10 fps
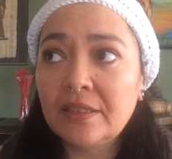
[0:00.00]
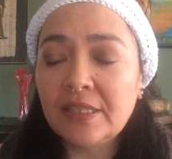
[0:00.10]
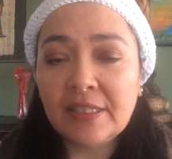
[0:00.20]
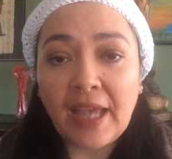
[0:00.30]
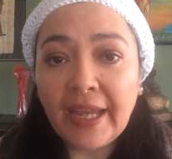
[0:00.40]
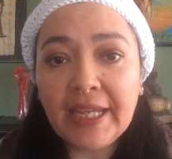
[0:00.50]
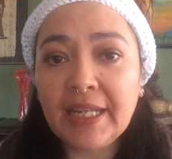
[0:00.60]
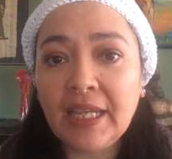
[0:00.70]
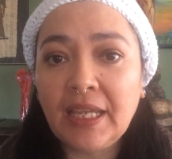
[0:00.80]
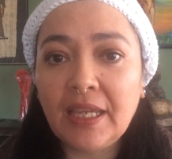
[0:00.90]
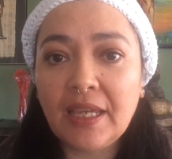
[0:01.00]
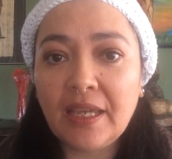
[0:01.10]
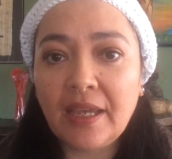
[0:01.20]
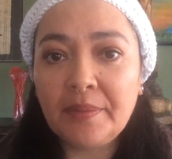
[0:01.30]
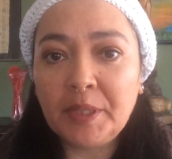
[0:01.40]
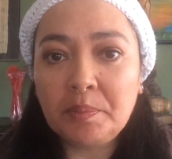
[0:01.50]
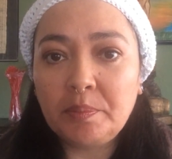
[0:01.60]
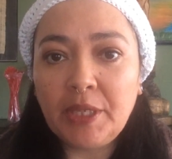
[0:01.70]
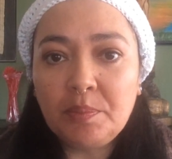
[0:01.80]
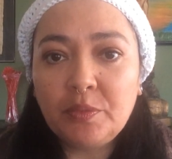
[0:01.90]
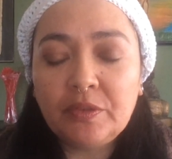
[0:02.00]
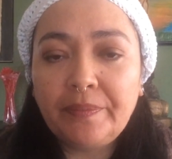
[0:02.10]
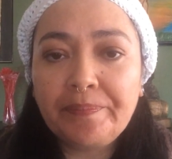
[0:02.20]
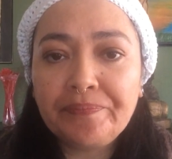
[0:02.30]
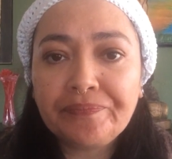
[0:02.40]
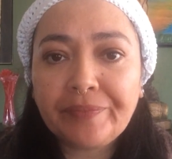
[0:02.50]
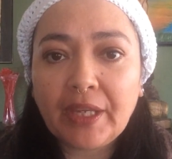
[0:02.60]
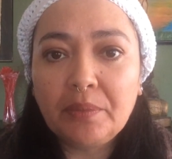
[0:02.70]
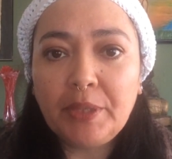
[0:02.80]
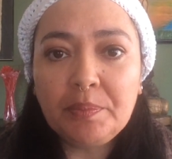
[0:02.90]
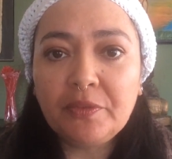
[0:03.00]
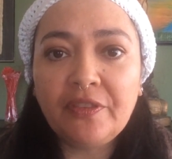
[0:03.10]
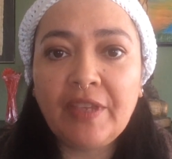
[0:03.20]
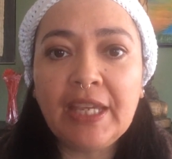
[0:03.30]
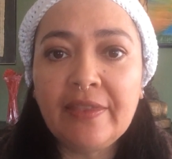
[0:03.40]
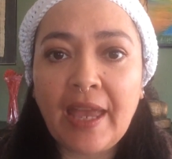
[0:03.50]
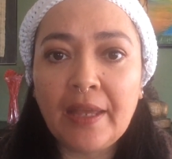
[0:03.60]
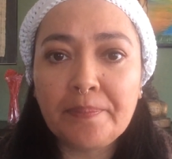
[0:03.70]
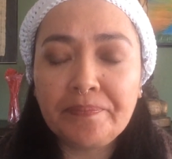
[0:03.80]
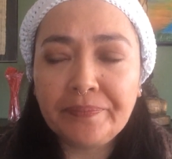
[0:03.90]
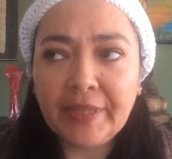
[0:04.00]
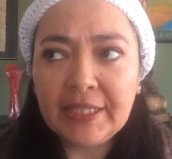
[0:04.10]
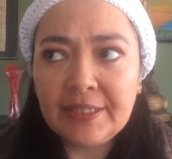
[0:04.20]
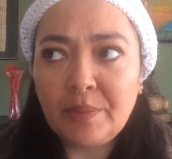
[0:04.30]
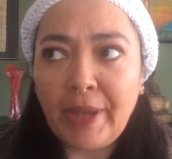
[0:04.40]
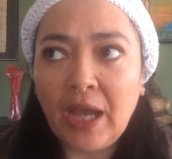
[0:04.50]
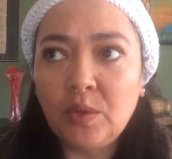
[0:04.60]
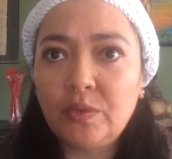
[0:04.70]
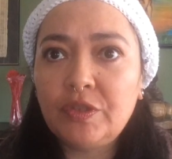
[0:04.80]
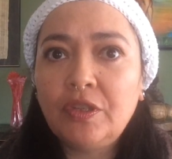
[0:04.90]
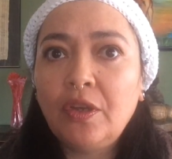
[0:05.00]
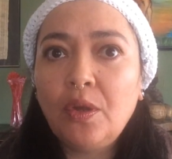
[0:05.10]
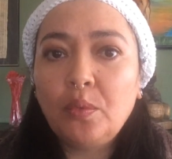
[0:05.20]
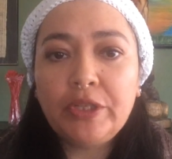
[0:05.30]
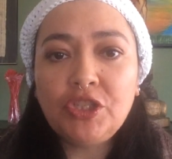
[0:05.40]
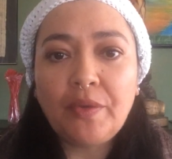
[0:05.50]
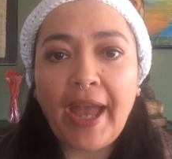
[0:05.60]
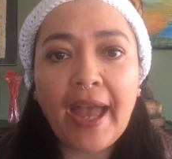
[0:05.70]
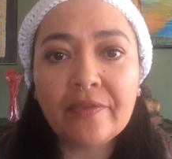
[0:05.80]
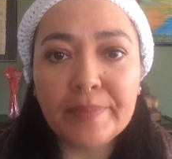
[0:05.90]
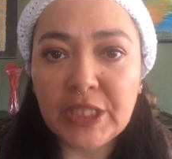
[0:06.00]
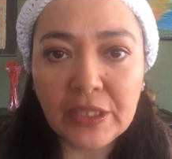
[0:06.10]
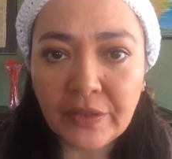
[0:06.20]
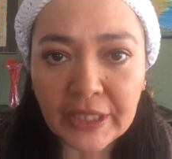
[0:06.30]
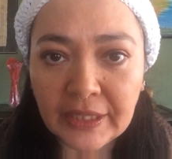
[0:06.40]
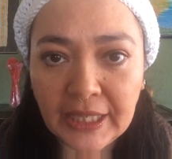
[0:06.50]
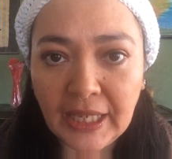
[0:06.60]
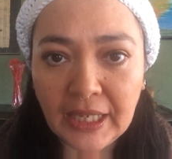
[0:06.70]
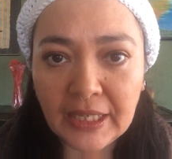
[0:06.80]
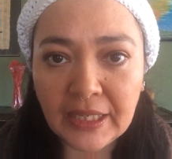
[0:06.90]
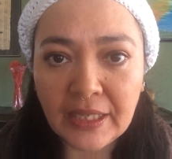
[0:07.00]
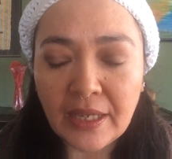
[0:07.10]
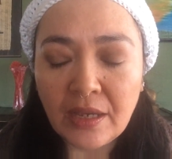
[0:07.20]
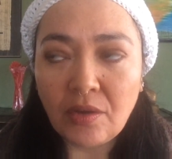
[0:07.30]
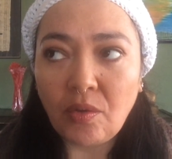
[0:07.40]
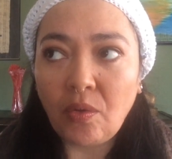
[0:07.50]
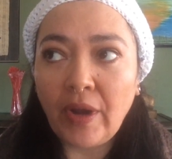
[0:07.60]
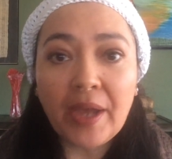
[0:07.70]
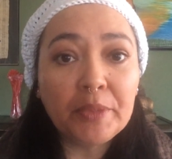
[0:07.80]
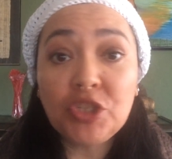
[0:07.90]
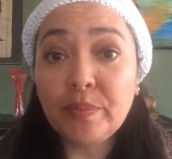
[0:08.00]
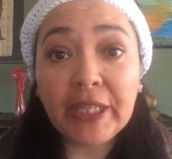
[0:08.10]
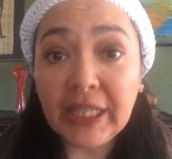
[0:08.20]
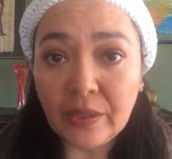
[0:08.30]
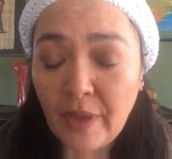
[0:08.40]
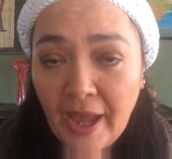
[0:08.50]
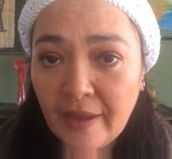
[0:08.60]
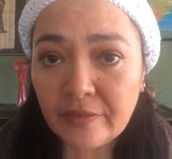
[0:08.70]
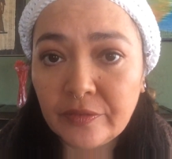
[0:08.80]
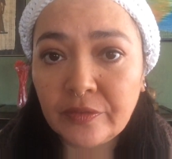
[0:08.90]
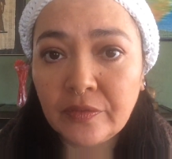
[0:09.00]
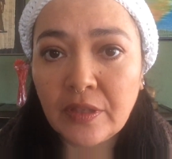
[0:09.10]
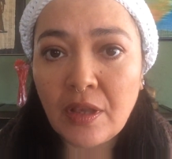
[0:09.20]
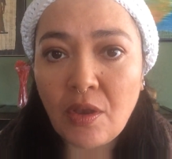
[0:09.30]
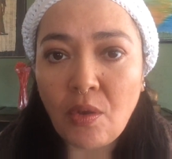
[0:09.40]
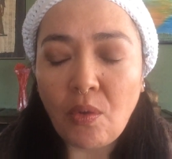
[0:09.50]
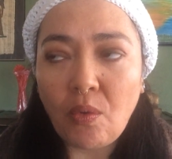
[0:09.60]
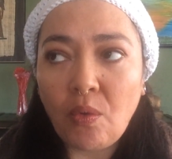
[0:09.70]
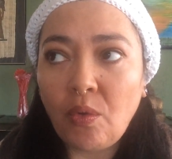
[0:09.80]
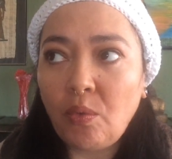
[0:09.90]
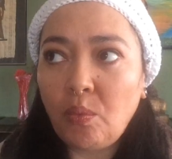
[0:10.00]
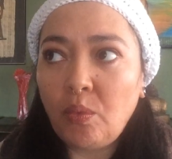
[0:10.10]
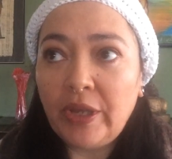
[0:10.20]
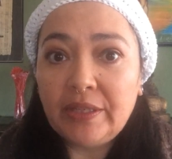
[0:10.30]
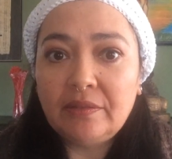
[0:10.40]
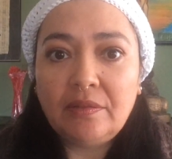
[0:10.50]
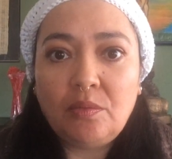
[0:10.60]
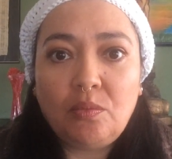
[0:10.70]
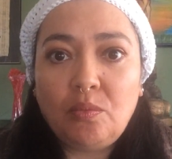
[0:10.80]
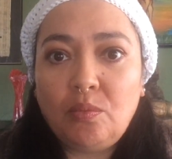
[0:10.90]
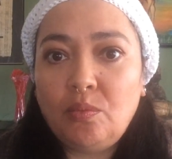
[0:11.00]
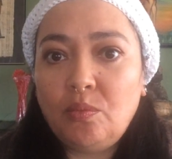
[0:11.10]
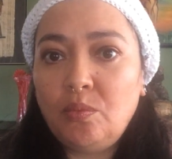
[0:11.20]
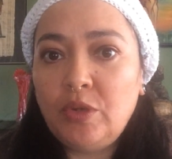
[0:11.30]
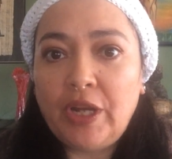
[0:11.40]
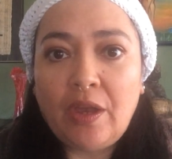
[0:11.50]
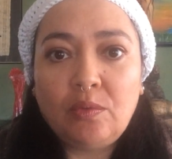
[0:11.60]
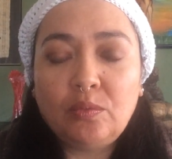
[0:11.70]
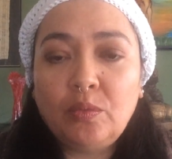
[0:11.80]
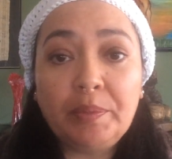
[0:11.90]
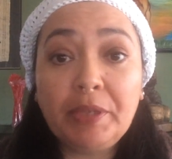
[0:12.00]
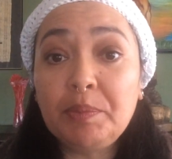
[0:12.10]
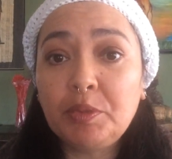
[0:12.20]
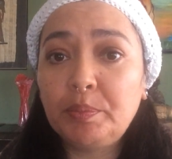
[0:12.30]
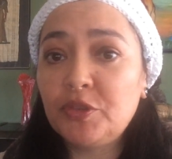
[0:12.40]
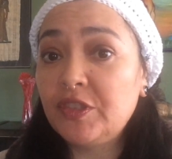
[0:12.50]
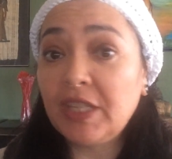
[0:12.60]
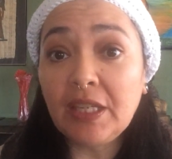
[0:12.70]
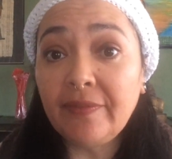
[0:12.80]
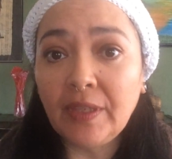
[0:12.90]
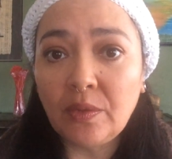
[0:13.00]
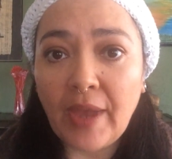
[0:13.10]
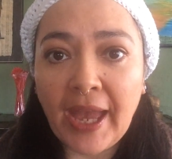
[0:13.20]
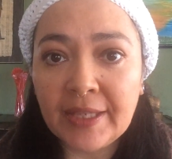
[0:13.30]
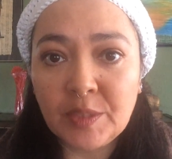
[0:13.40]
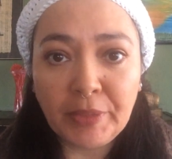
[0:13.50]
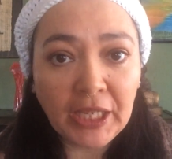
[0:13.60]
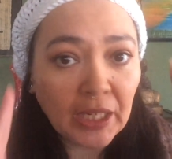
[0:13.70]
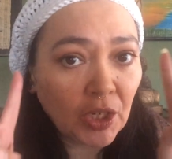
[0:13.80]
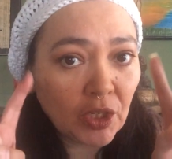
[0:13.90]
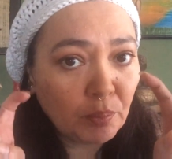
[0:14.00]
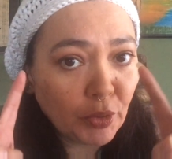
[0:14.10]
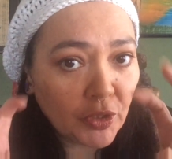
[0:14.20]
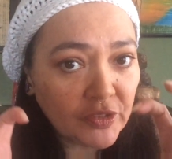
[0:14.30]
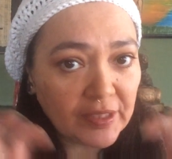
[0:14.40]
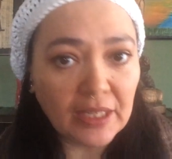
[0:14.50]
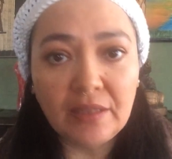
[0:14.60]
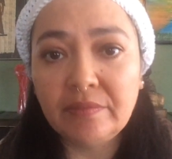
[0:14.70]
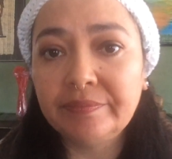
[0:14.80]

Society, I mean, people people think that it's about what you have materially or how much money you have or what you know, what people perceive you as being a good person.